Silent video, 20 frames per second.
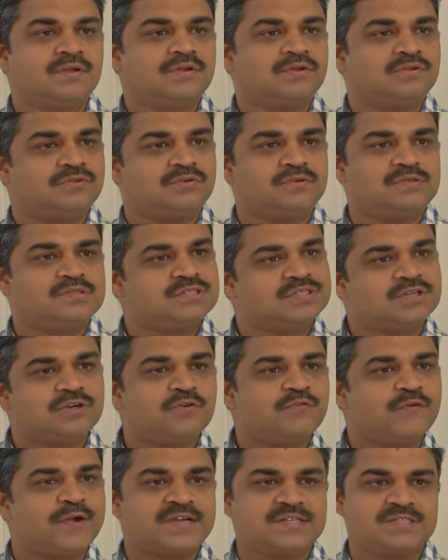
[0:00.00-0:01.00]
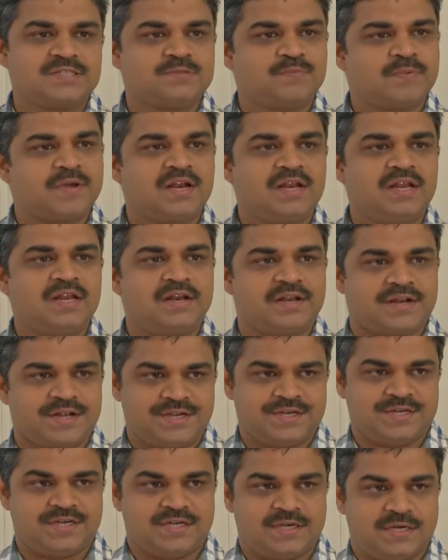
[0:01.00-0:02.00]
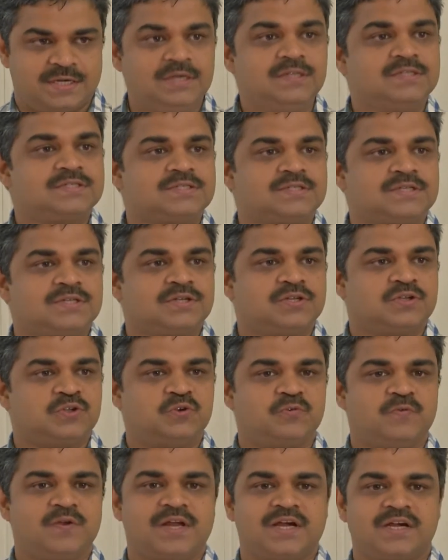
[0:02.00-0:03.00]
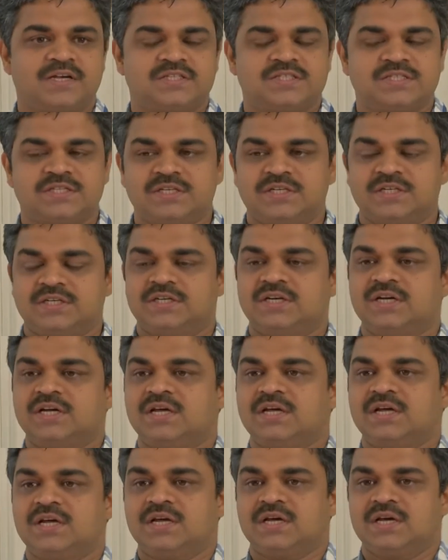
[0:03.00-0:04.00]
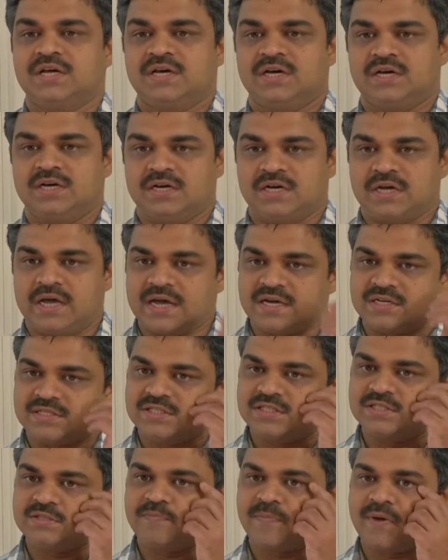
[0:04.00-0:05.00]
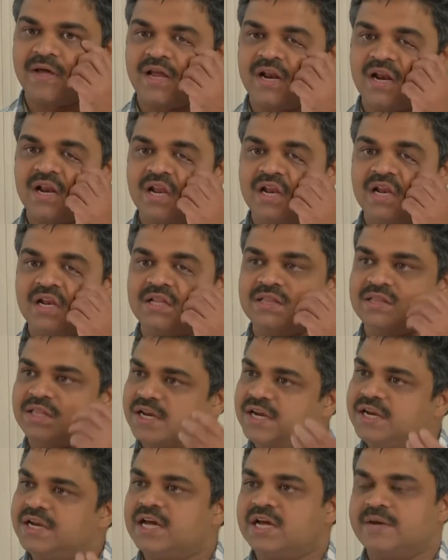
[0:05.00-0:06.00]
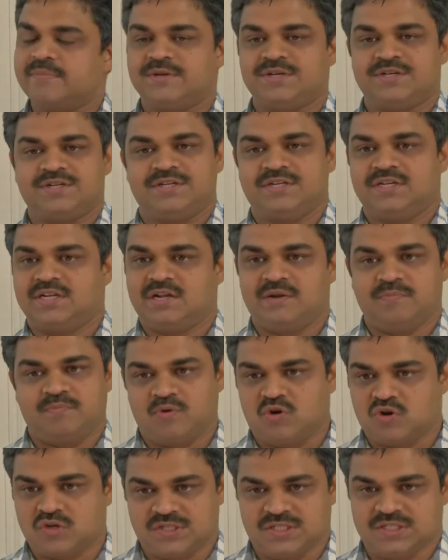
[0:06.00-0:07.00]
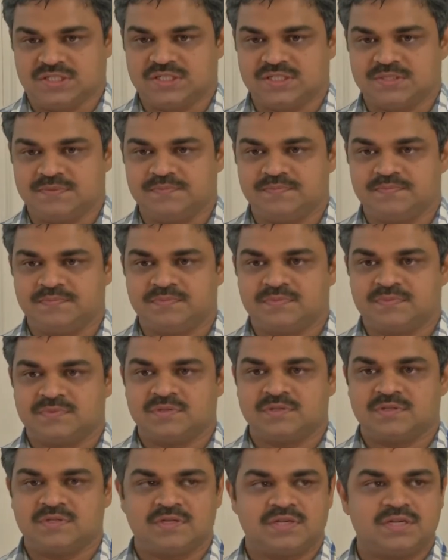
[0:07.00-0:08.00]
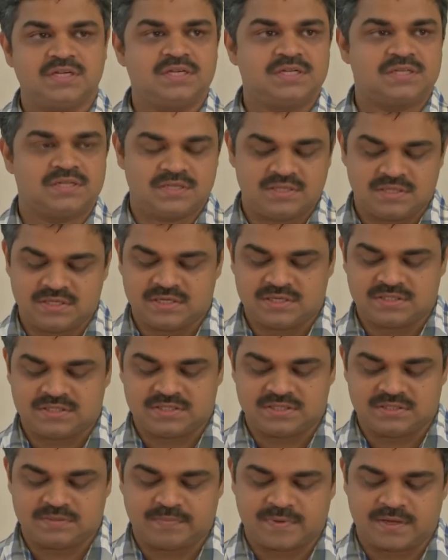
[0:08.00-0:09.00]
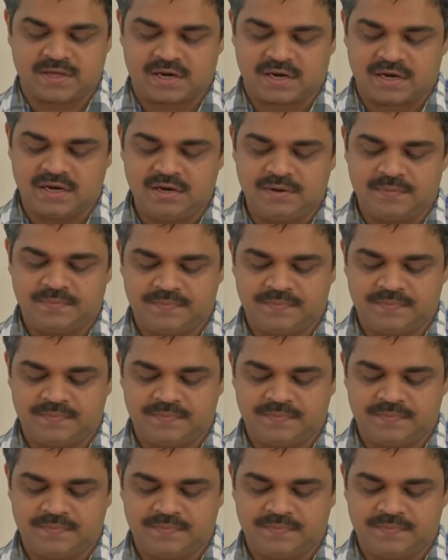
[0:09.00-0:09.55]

So instead of axis parallel rectangles, you will consider axis parallel 3 dimensional boxes, right? Axis parallel